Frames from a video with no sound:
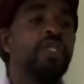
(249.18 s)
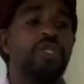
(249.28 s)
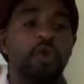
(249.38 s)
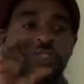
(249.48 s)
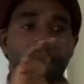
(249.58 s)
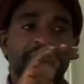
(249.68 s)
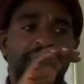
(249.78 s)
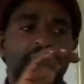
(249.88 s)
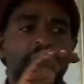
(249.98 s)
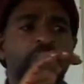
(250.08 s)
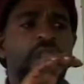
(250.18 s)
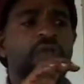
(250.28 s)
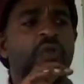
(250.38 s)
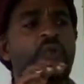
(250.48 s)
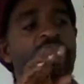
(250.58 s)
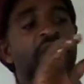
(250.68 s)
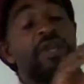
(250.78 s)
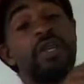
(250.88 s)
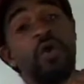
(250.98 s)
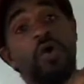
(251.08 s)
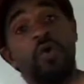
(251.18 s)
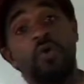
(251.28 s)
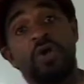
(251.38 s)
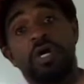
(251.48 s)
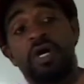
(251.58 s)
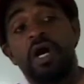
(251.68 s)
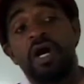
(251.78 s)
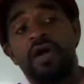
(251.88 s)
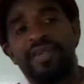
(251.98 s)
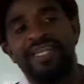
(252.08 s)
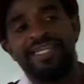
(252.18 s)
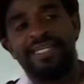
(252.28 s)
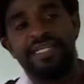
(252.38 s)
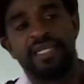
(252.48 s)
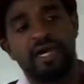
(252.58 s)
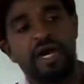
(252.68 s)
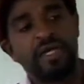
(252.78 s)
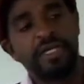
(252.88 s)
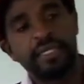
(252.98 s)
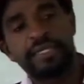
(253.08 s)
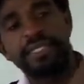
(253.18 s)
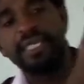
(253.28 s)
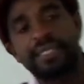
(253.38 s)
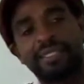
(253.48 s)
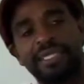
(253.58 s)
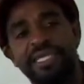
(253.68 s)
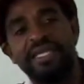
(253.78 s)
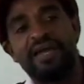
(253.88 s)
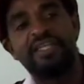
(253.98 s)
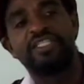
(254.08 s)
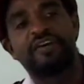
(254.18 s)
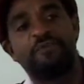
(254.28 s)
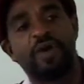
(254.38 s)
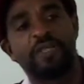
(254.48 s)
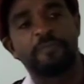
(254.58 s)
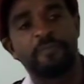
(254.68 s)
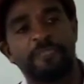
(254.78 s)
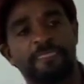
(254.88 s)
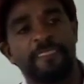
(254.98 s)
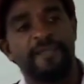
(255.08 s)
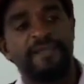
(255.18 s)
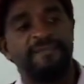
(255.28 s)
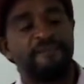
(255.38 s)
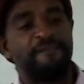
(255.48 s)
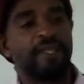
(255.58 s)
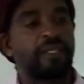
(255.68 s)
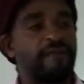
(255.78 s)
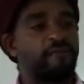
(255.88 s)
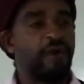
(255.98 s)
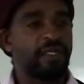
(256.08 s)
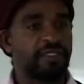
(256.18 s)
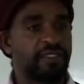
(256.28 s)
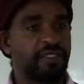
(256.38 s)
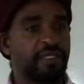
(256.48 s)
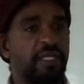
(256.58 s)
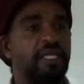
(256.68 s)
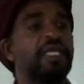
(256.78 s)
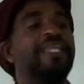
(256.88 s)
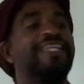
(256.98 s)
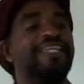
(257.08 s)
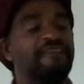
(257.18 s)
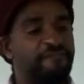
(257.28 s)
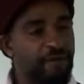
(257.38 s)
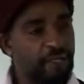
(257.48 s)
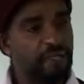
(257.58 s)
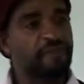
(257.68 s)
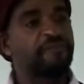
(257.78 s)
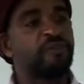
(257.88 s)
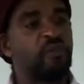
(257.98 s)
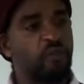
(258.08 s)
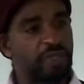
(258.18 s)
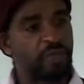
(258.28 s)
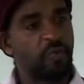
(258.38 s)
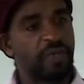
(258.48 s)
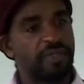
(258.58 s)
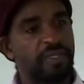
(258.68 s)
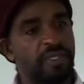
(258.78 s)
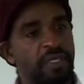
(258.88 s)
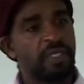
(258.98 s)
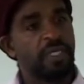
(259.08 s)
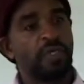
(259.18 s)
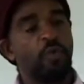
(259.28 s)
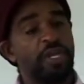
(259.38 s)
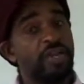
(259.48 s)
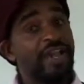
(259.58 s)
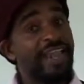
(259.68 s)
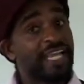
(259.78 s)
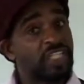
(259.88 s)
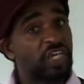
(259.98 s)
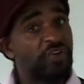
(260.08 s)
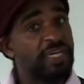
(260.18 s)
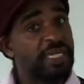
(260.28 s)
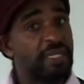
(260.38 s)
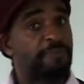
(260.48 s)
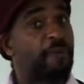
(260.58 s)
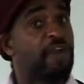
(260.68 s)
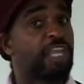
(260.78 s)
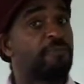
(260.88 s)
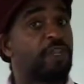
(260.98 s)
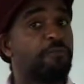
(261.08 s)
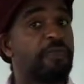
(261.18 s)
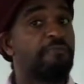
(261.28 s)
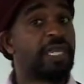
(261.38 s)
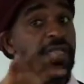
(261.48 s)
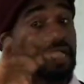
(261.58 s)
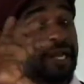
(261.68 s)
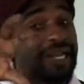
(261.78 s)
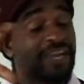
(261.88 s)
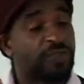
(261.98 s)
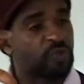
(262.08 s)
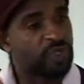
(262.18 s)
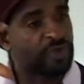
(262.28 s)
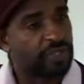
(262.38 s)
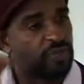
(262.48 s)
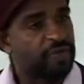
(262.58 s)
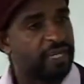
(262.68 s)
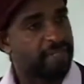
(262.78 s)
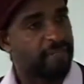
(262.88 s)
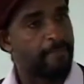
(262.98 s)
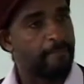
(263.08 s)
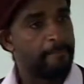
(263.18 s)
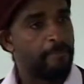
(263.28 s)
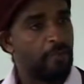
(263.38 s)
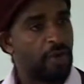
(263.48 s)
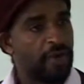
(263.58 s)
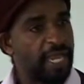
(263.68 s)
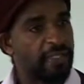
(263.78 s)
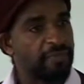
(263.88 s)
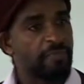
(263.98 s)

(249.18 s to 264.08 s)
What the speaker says: Notice, we are now calling on the CXC knowledge of what? Difference of what? Difference of 2 squares. So when you're lecturing, these points must be made clear to your students. All right?